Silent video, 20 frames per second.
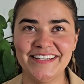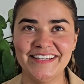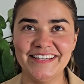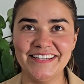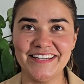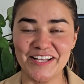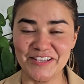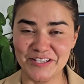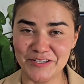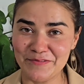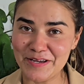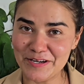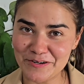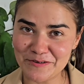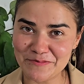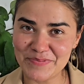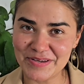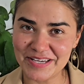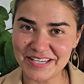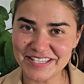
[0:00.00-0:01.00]
elevator
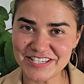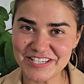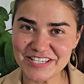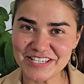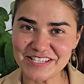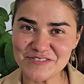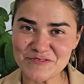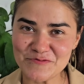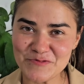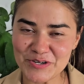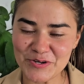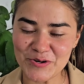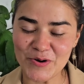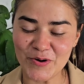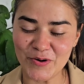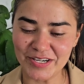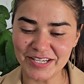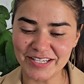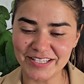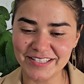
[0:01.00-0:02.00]
pitch
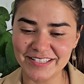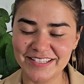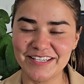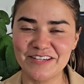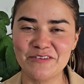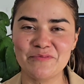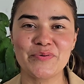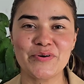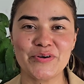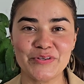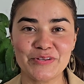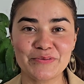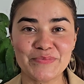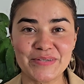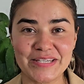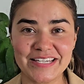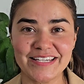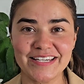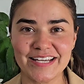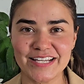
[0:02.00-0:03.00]
recorded, both
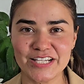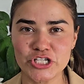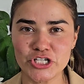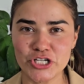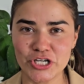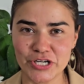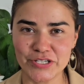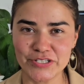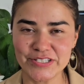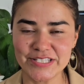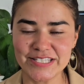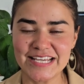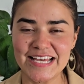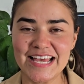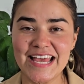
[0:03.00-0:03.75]
me and Charles.